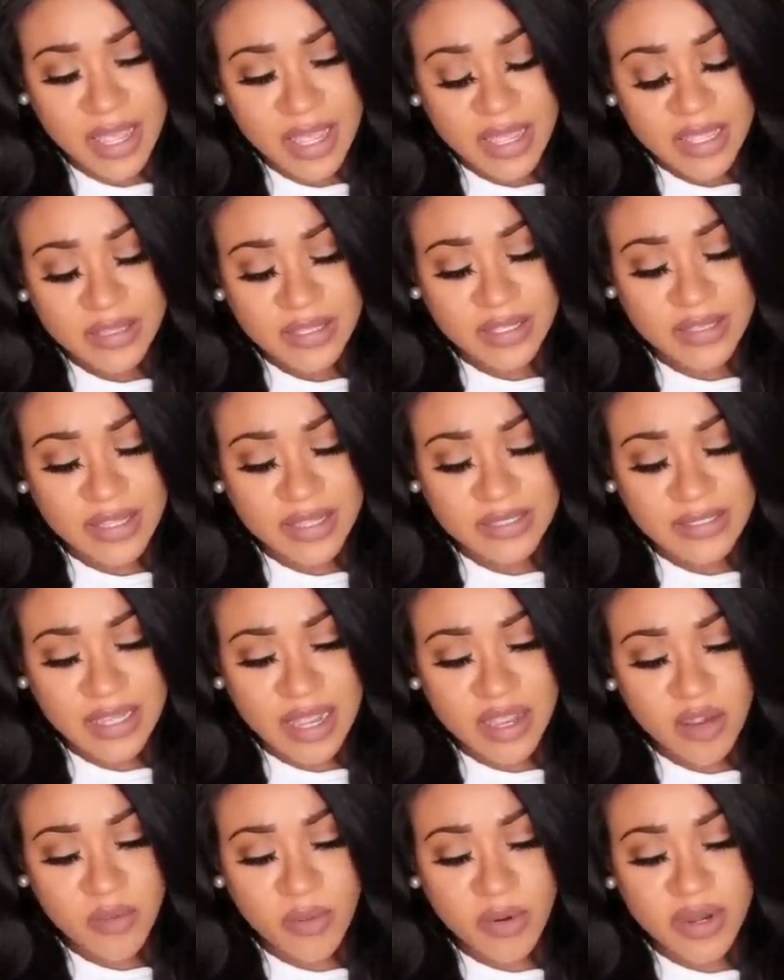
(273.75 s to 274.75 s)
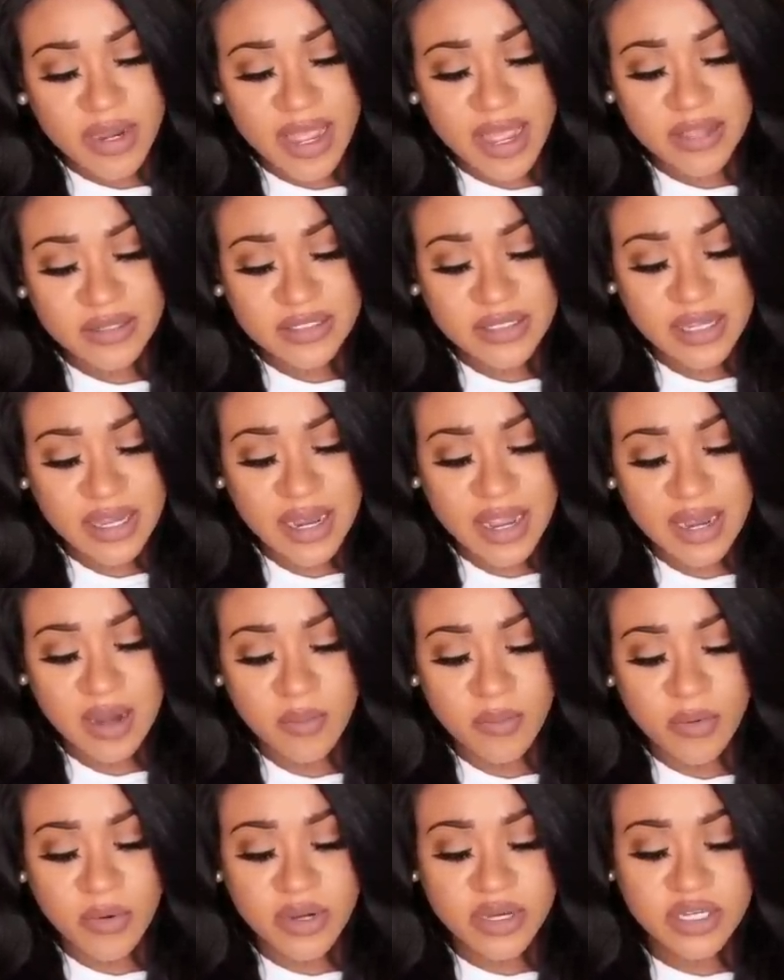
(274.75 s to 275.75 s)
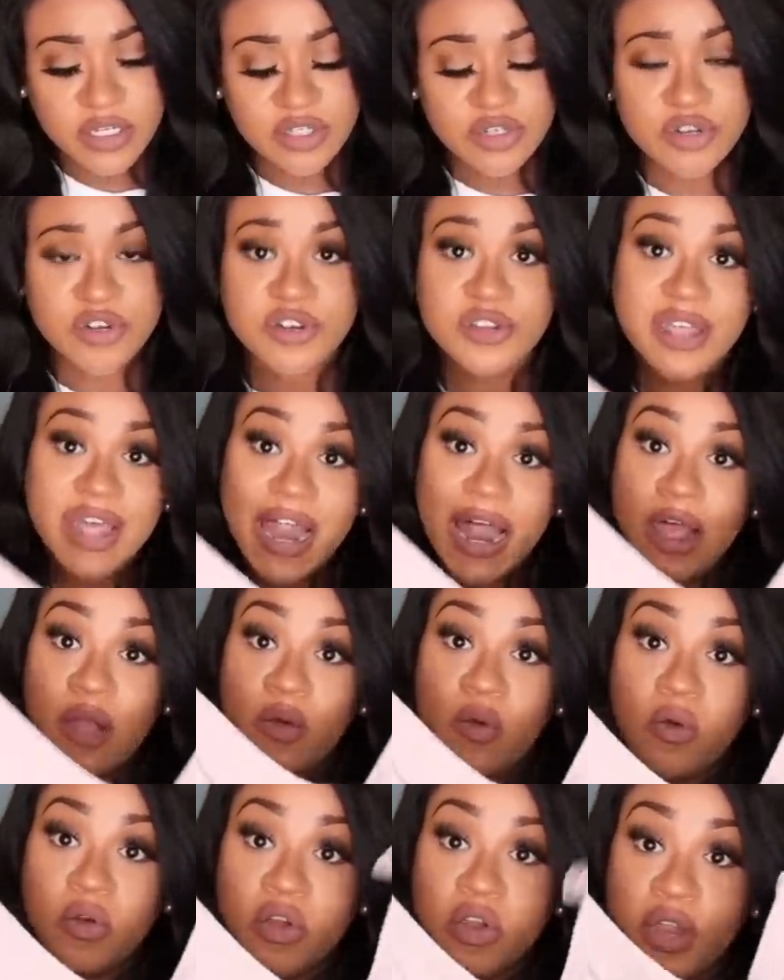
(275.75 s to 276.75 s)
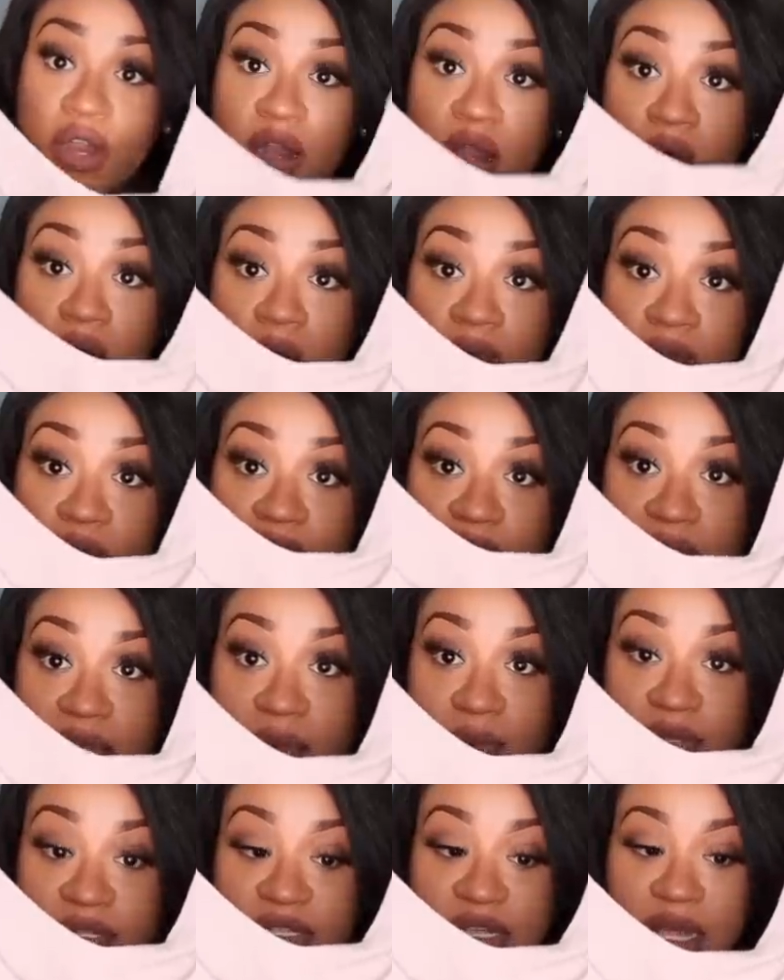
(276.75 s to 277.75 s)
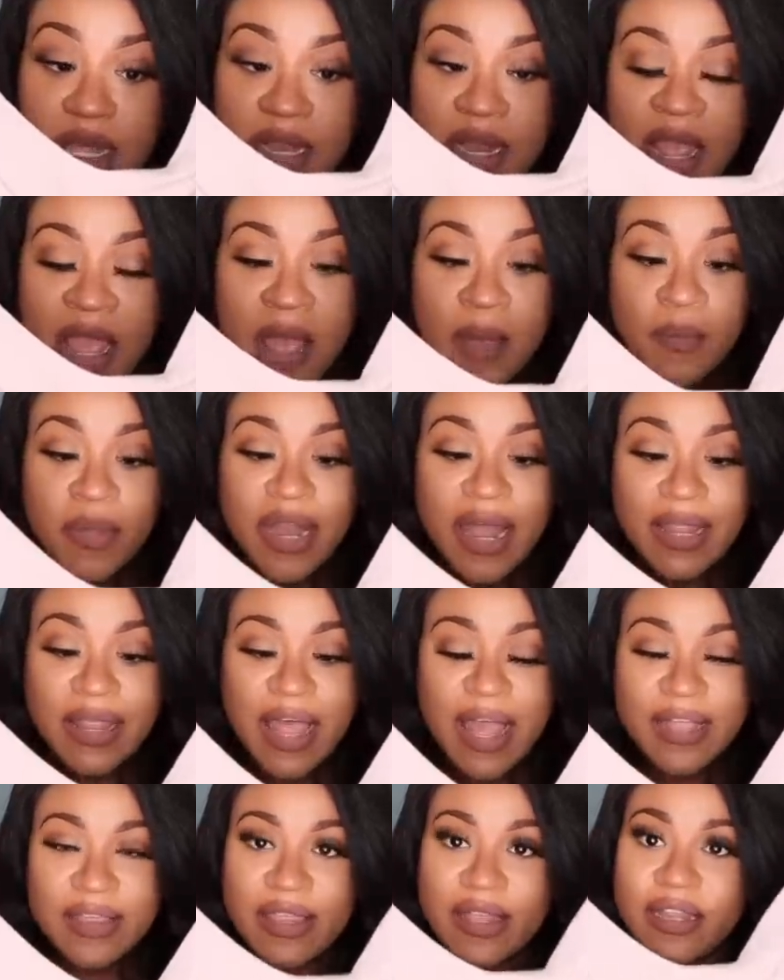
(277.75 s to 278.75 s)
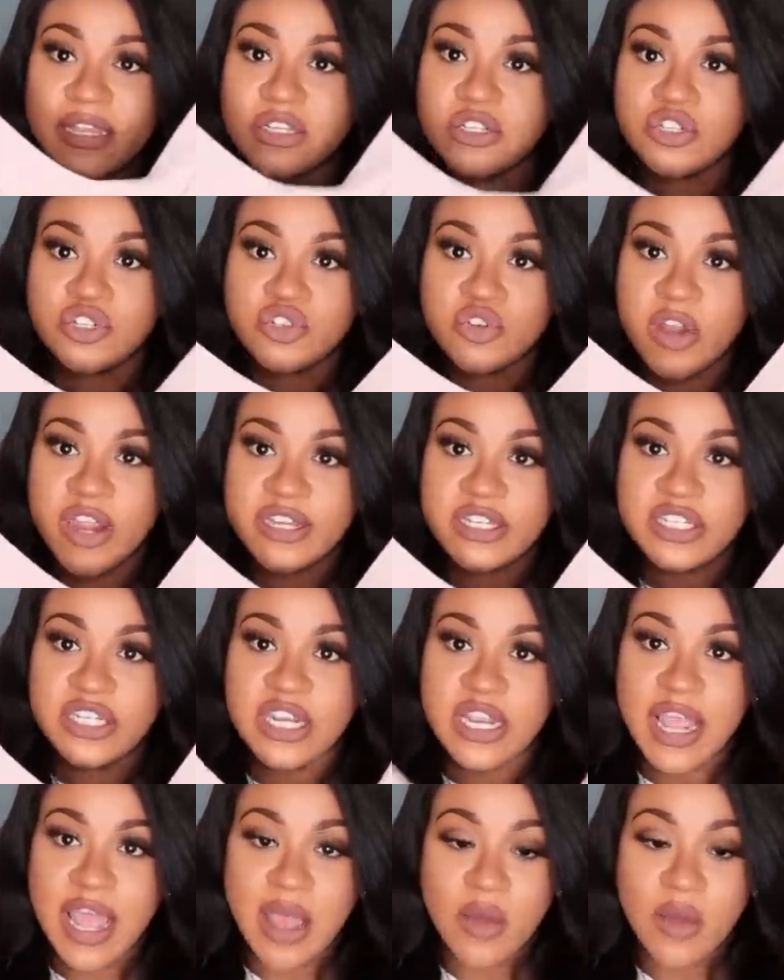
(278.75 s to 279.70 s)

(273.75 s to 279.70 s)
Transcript: I think that's how you pronounce it. And I'm pretty sure that I ordered it off of Amazon, but I like that it's stretchy.